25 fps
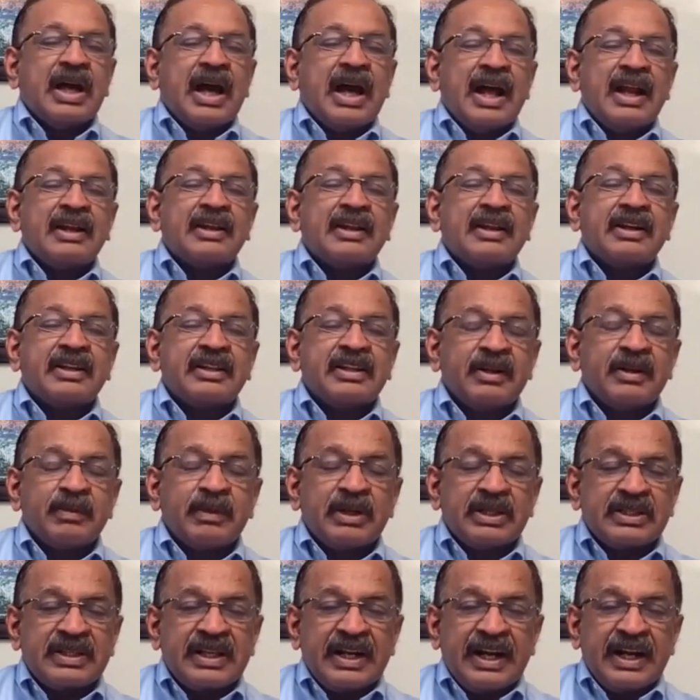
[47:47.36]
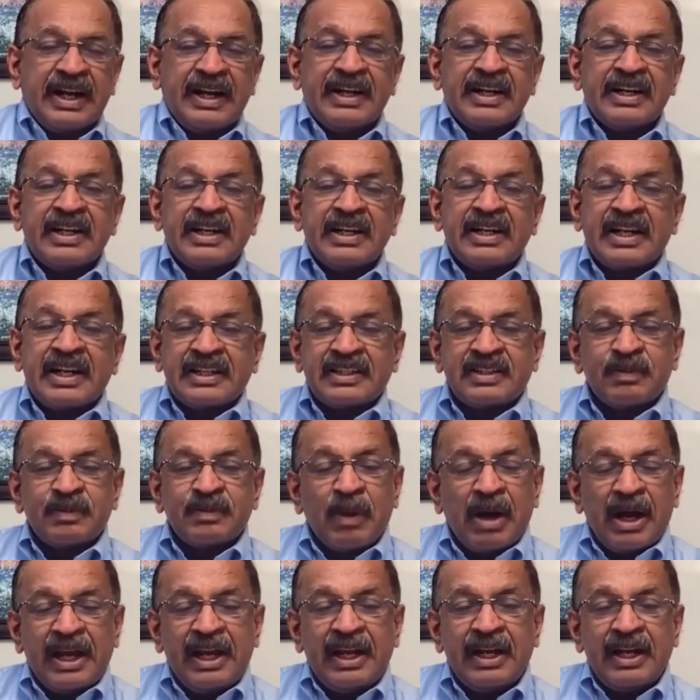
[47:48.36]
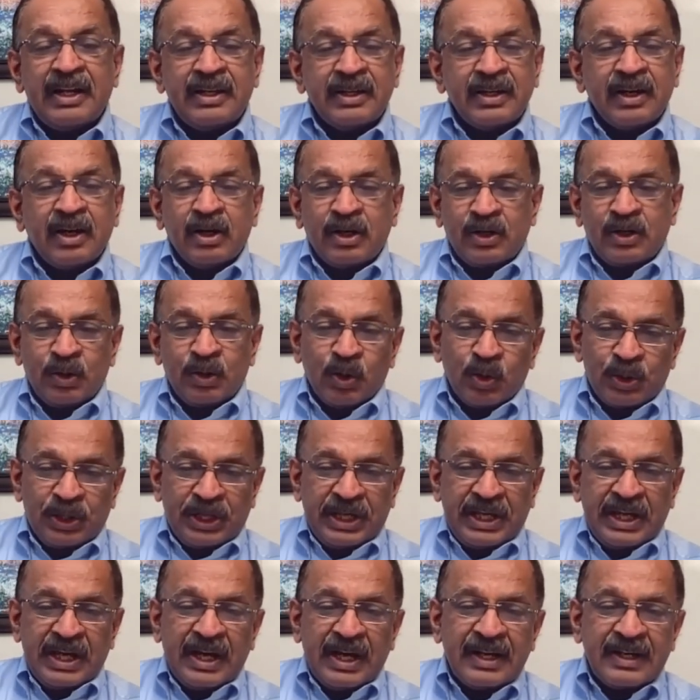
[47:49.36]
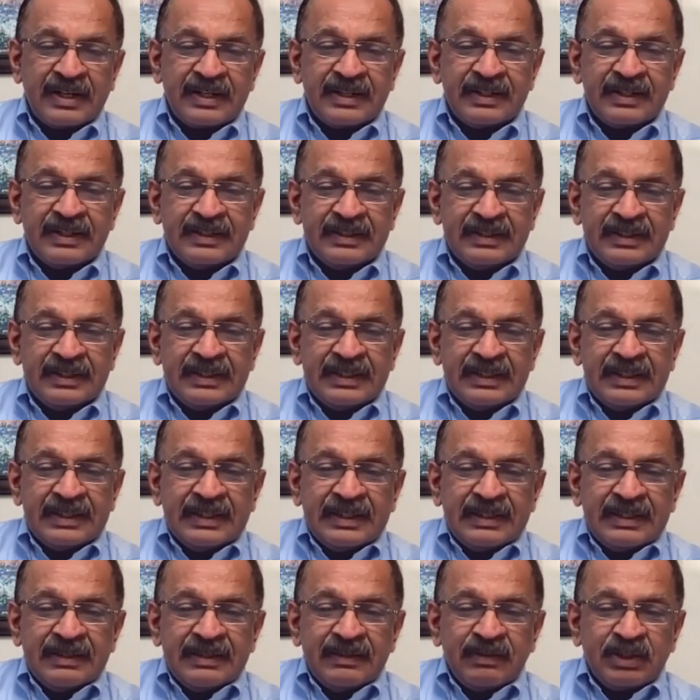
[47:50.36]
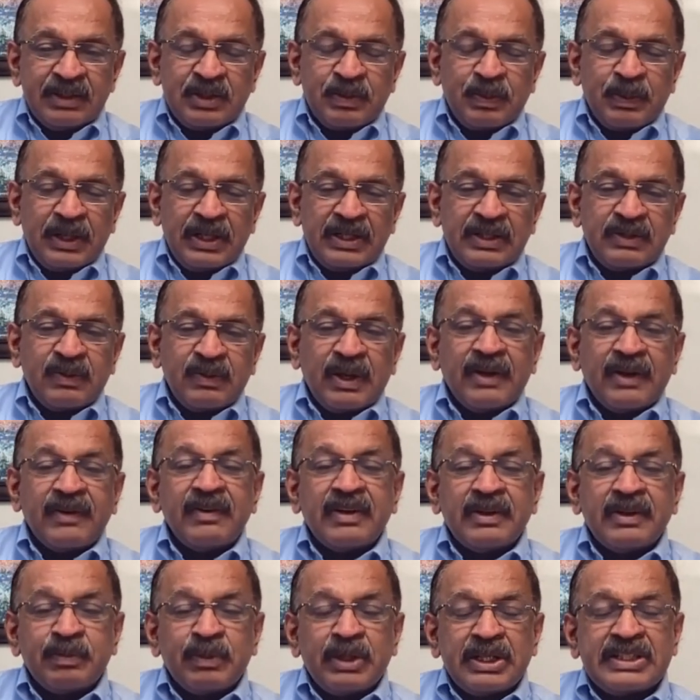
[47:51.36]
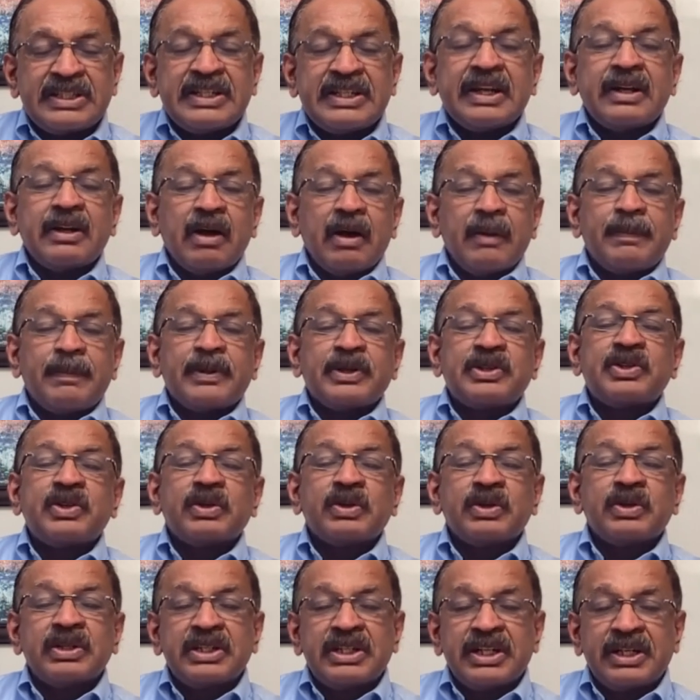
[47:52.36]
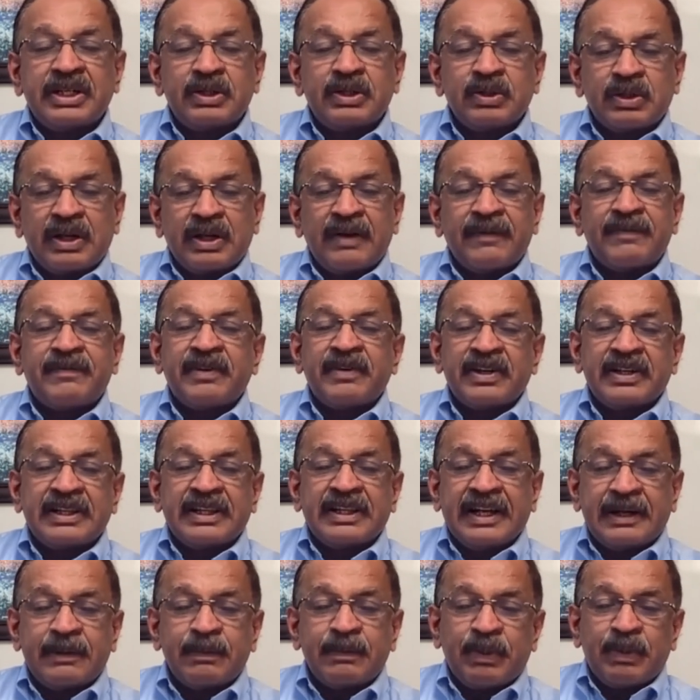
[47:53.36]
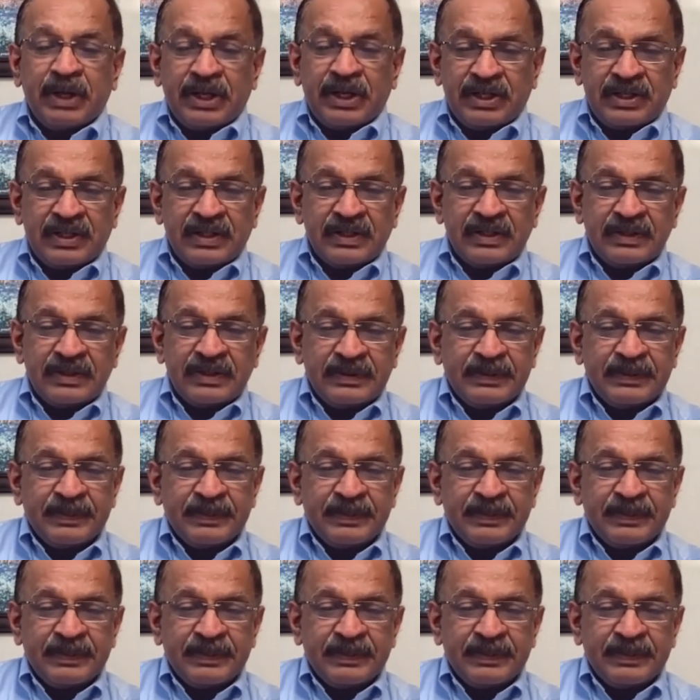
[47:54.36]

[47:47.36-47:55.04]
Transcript: algorithm has graded it as mild or no DR, which means we have missed an opportunity to refer that patient.